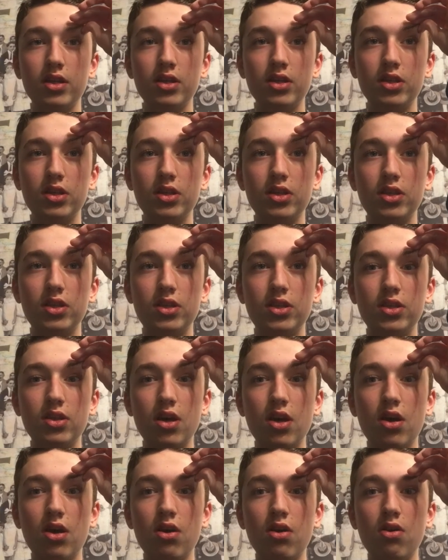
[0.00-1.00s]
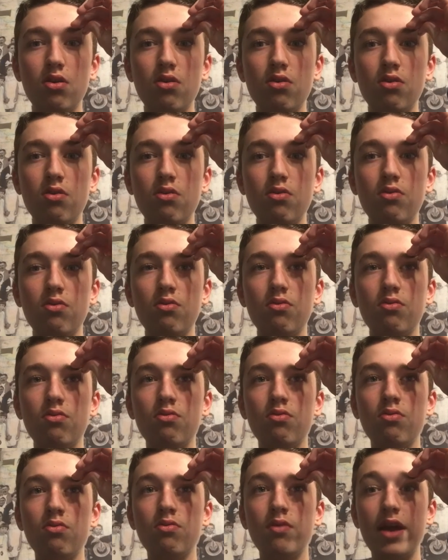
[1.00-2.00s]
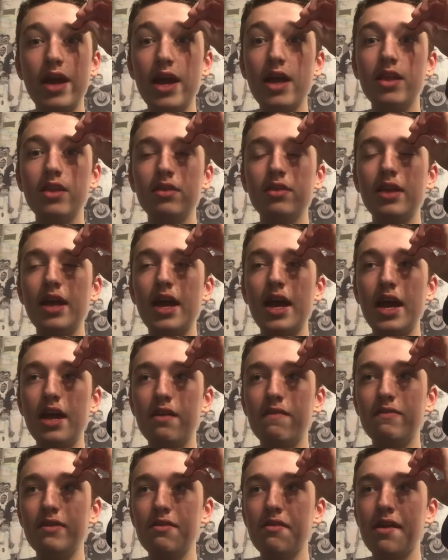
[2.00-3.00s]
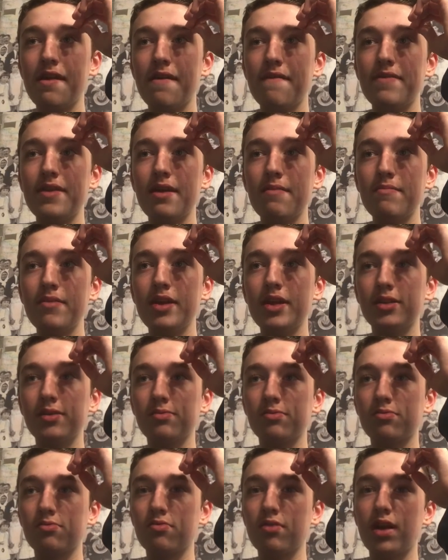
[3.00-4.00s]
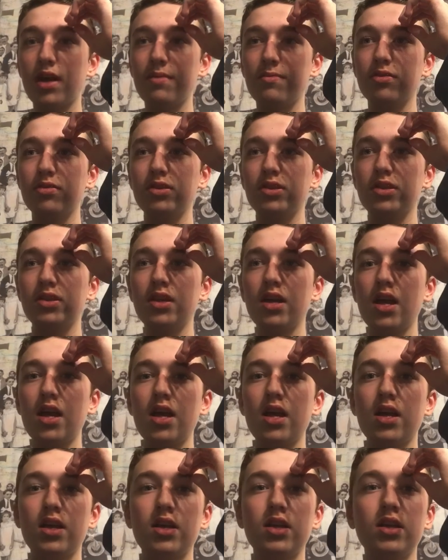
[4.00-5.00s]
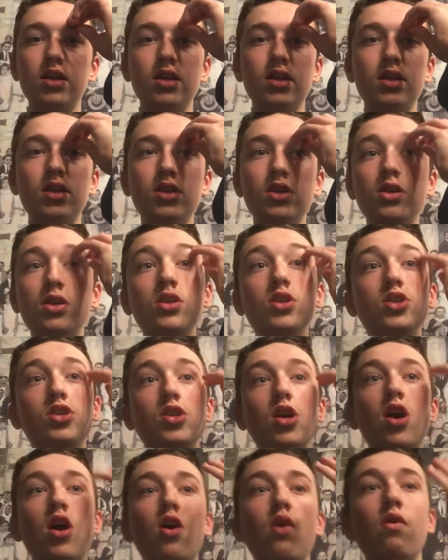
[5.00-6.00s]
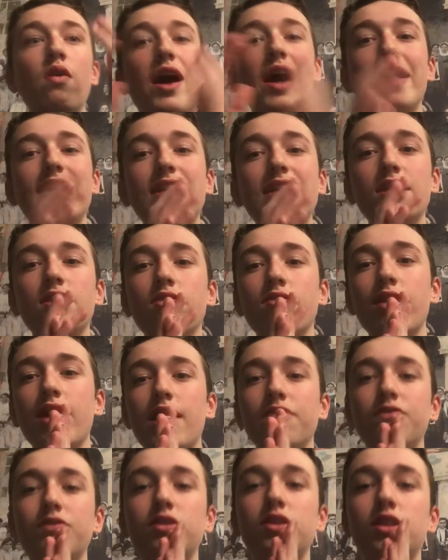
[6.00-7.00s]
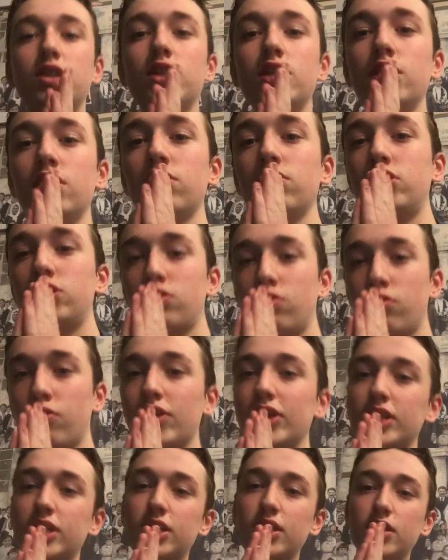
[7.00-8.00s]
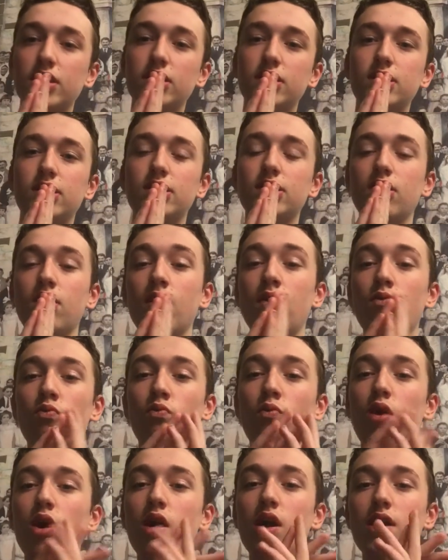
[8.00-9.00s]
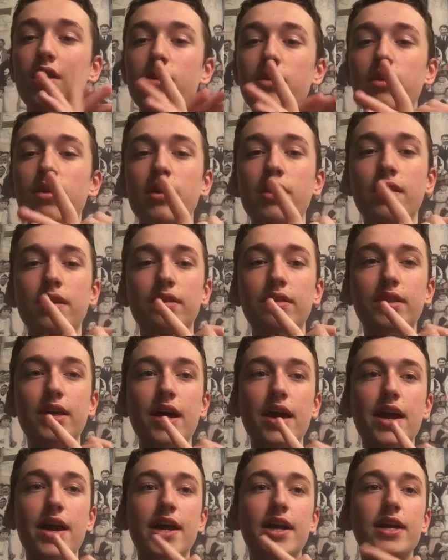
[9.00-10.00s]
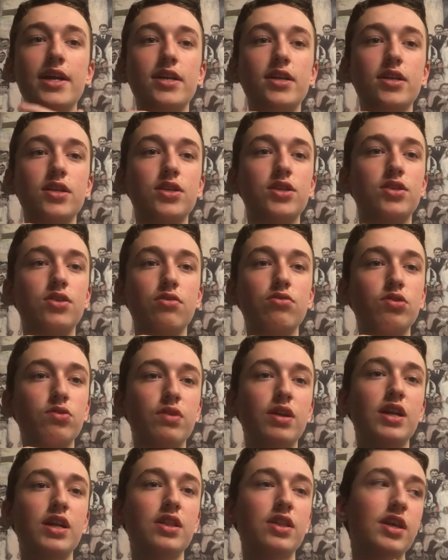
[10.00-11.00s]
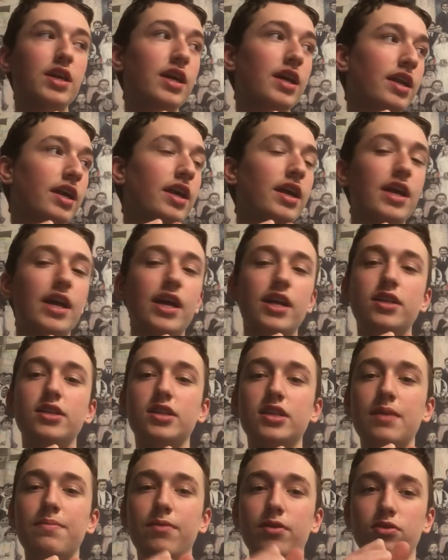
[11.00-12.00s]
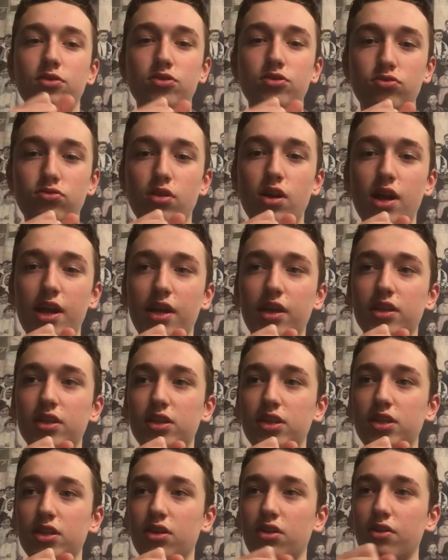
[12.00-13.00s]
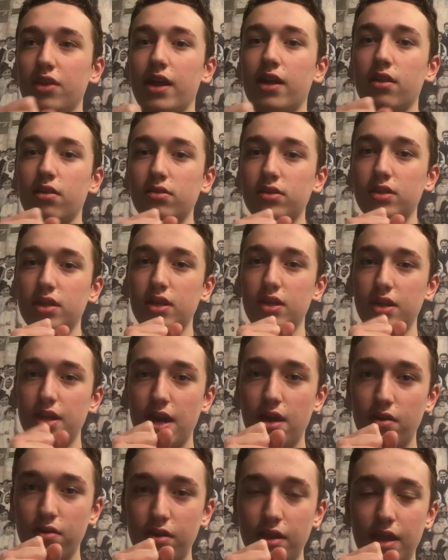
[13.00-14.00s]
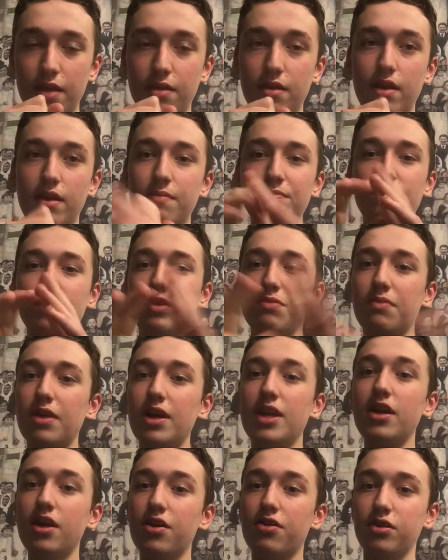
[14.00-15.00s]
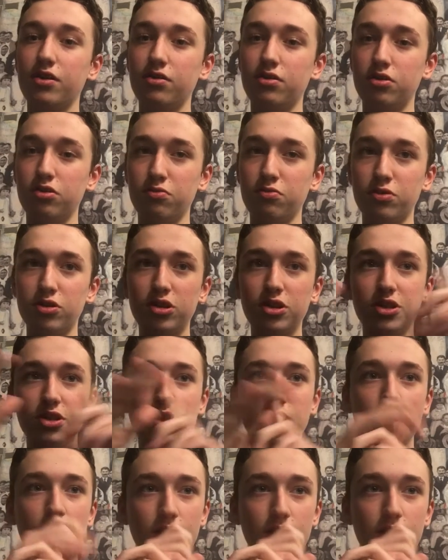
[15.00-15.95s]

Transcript: So and if they don't have that many subscribers. So I either have two choices. One, that I just don't do anything and, I just keep on trying until they close it down, and, and with many other YouTubers.